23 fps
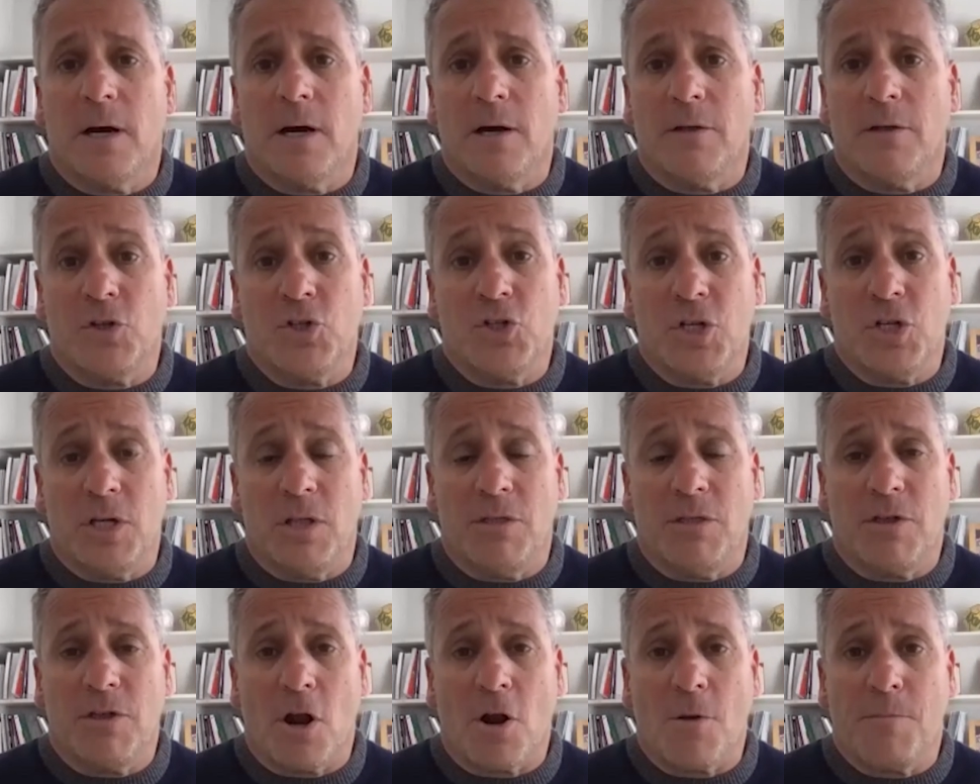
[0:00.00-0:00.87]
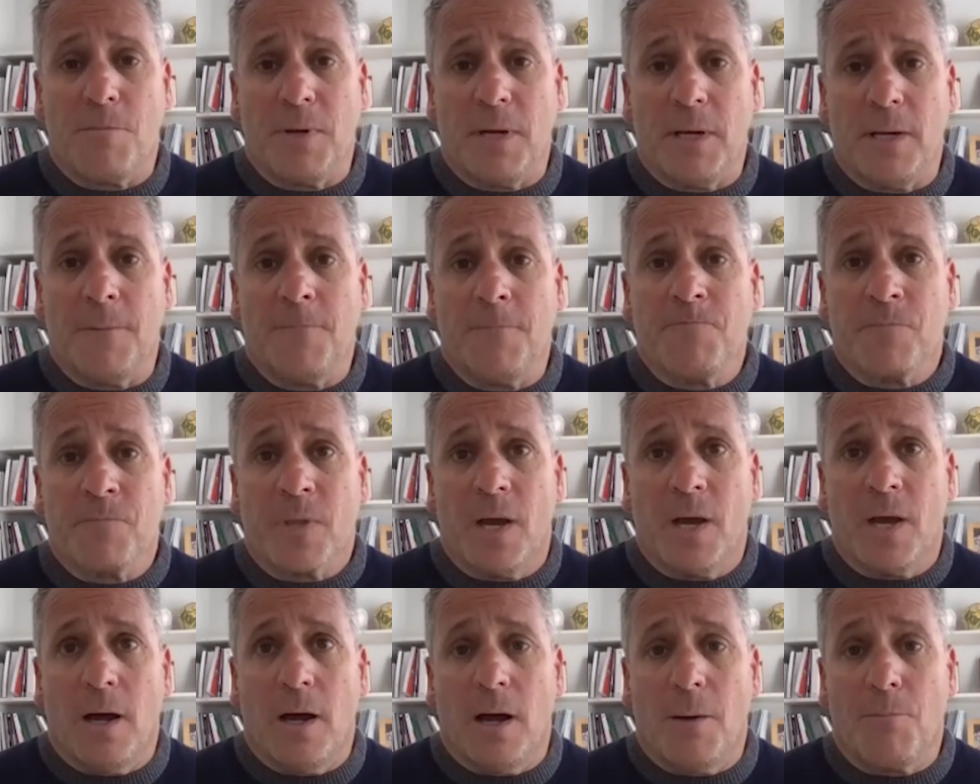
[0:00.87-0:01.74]
the gene therapy
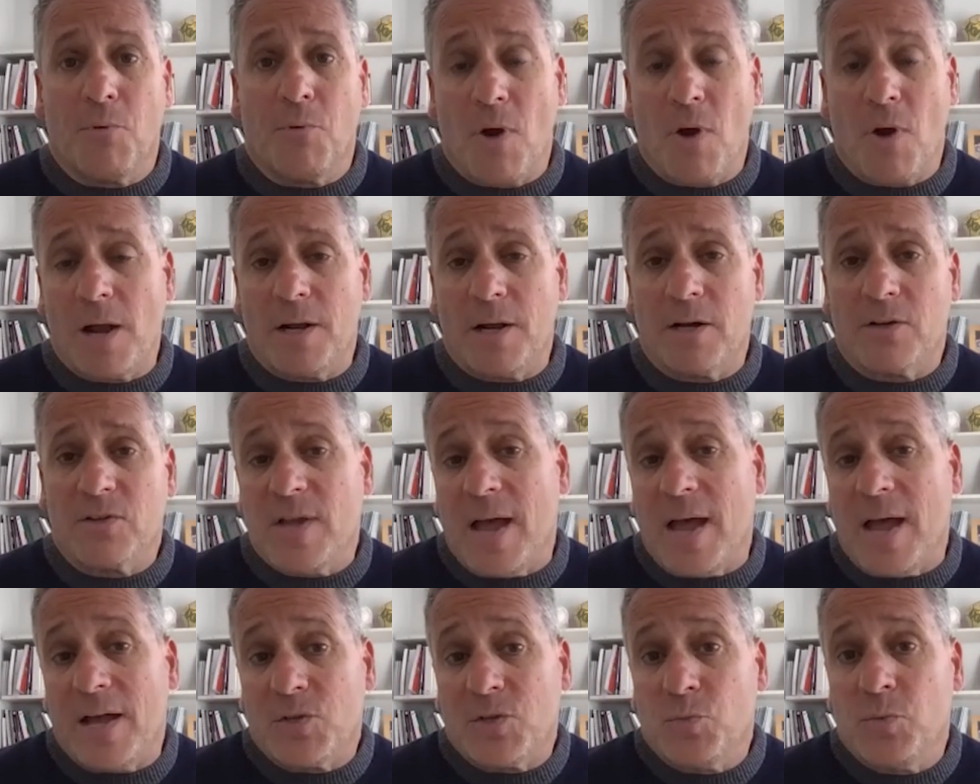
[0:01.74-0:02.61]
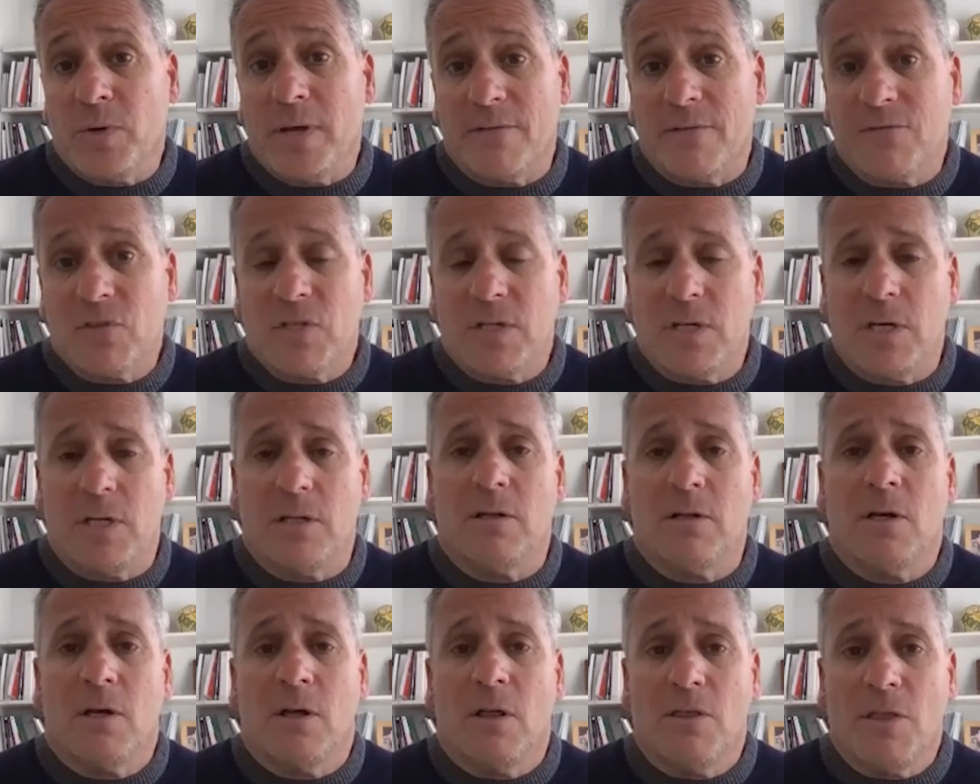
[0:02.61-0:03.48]
products, as we have seen
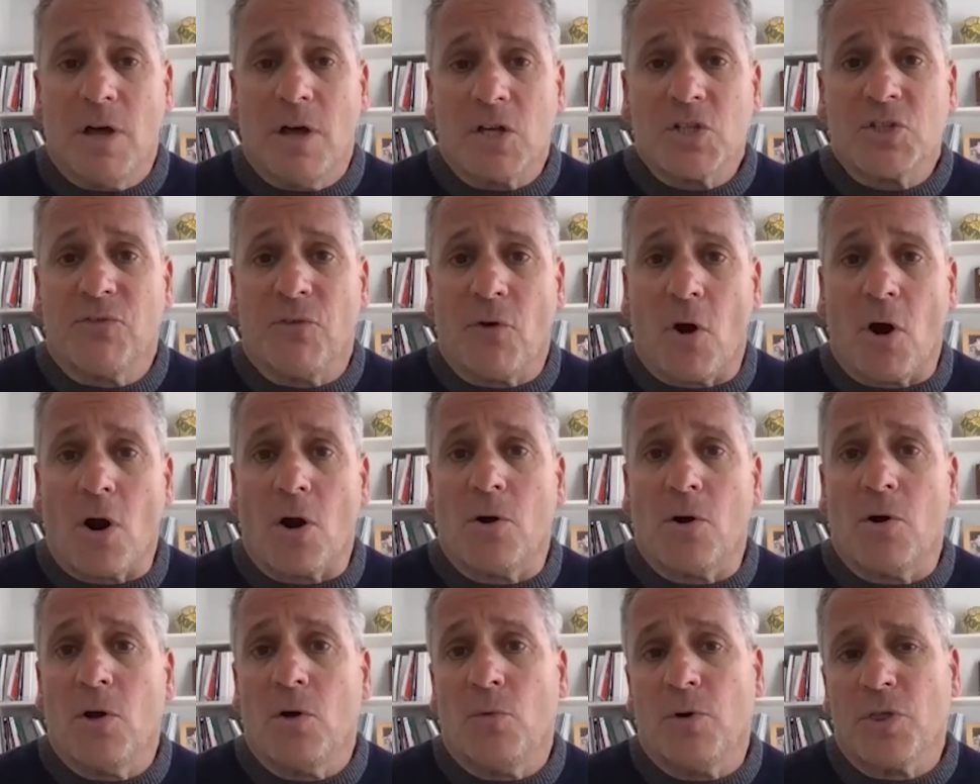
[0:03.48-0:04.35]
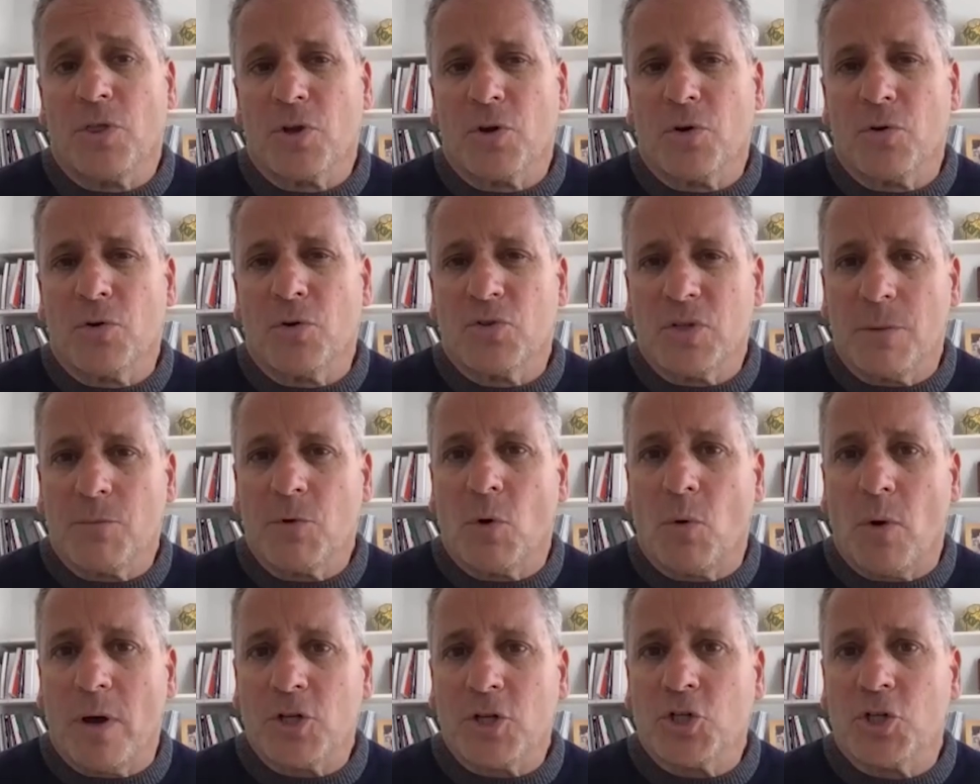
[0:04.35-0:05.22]
thus far, with some
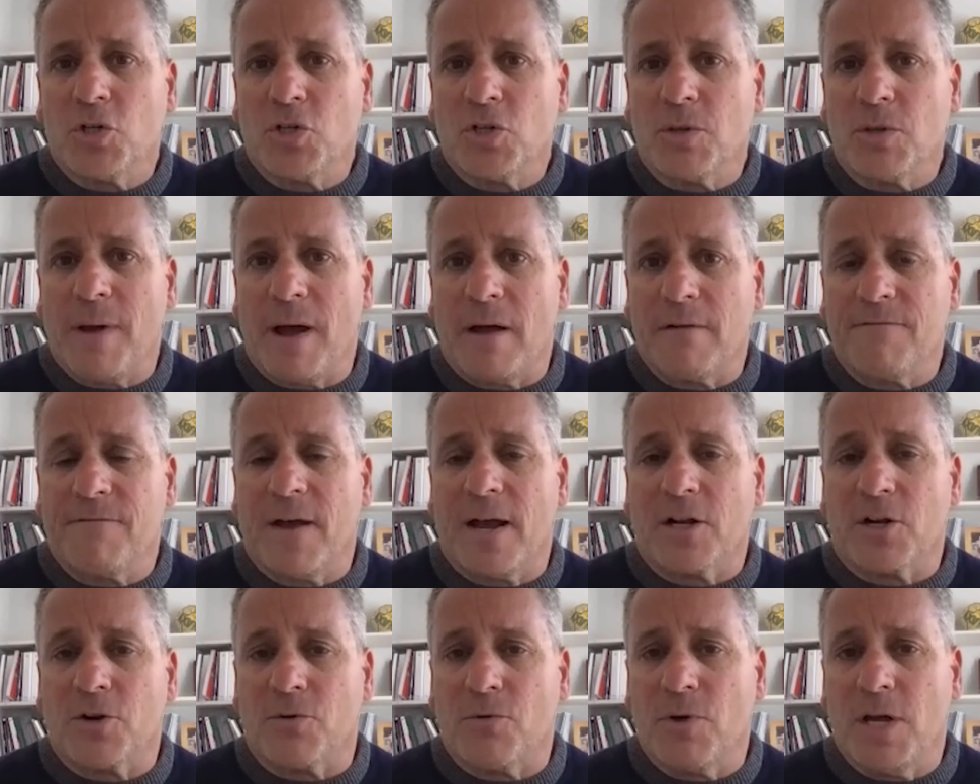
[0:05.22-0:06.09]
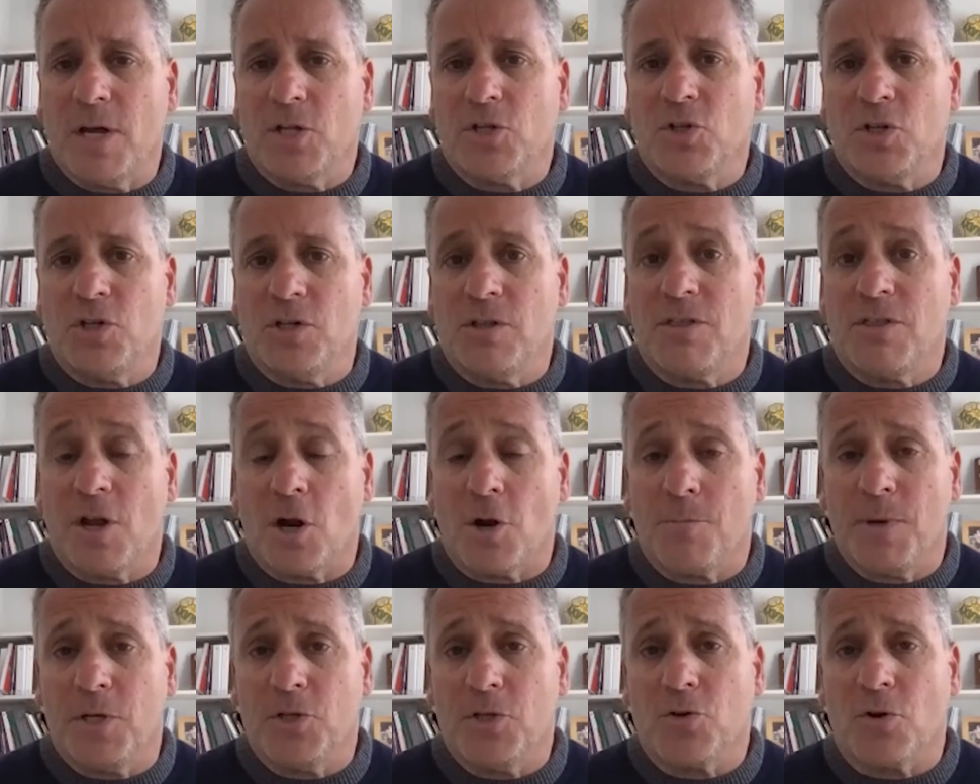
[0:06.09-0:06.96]
questions about Factor VIII gene
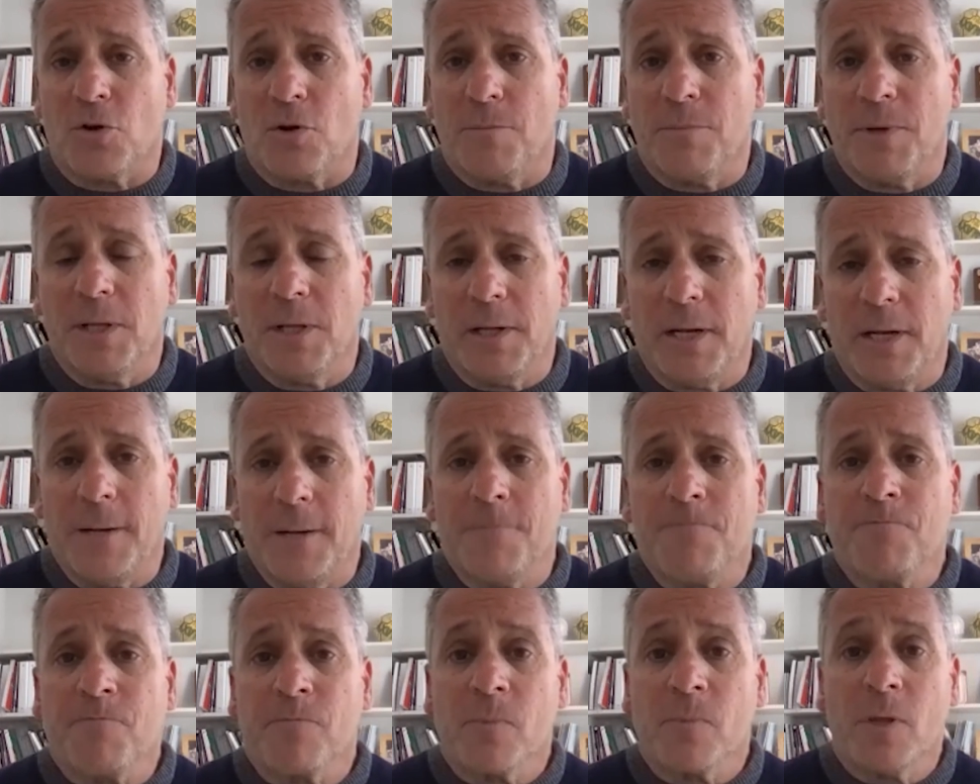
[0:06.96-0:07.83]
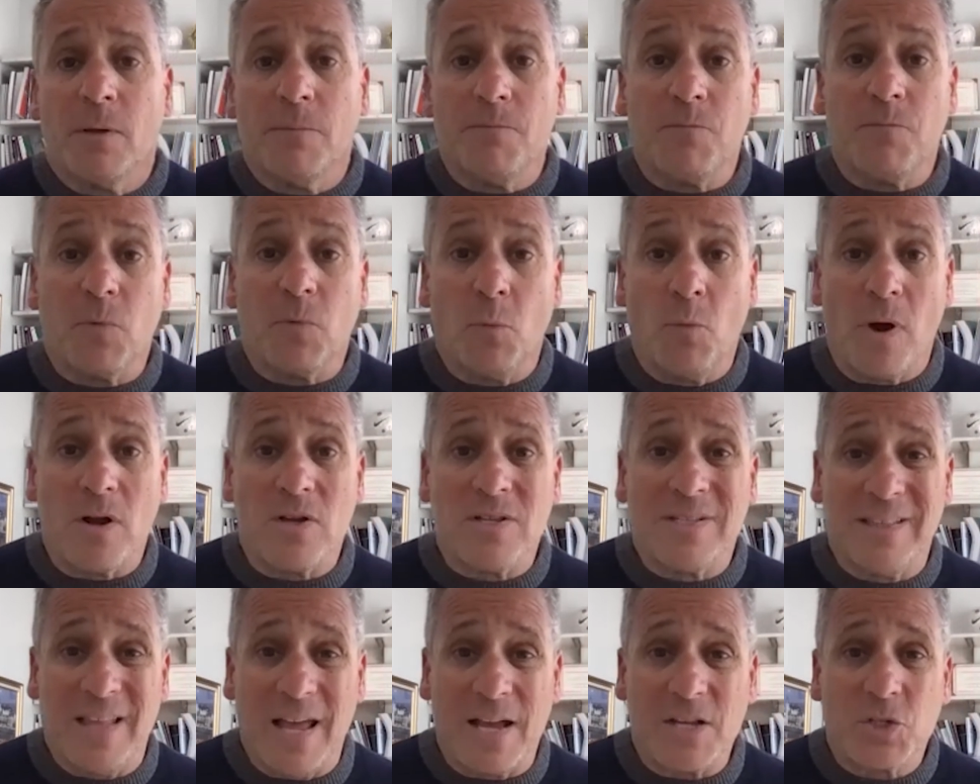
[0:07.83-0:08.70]
therapy durability, whereas
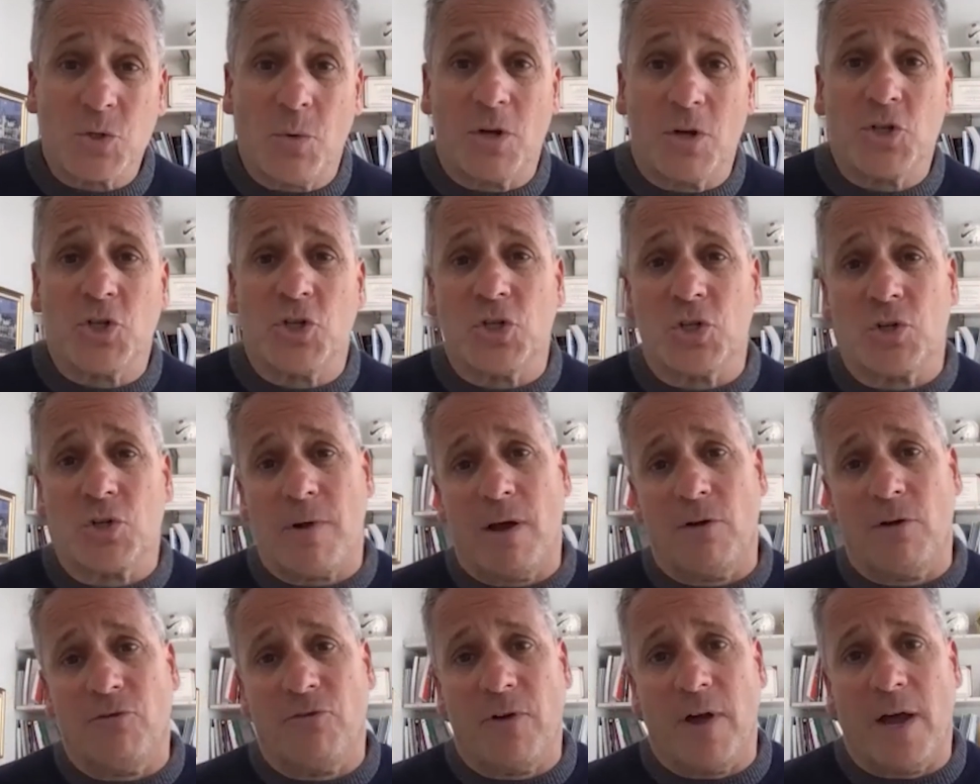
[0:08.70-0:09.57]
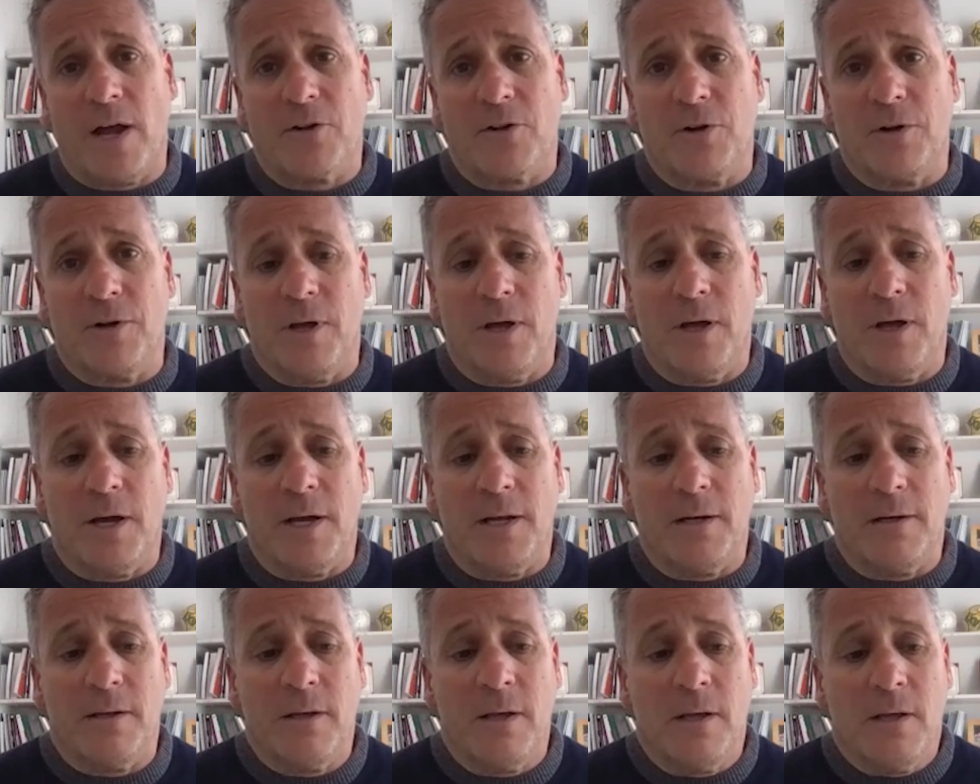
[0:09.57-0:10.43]
less questions around Factor
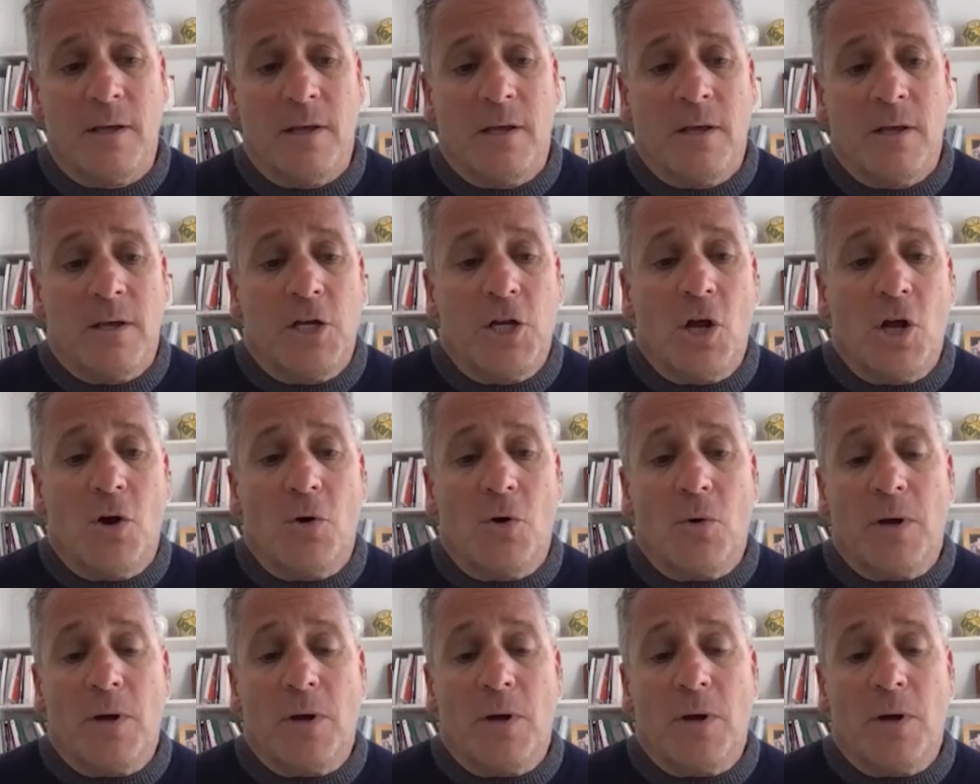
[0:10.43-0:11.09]
IX.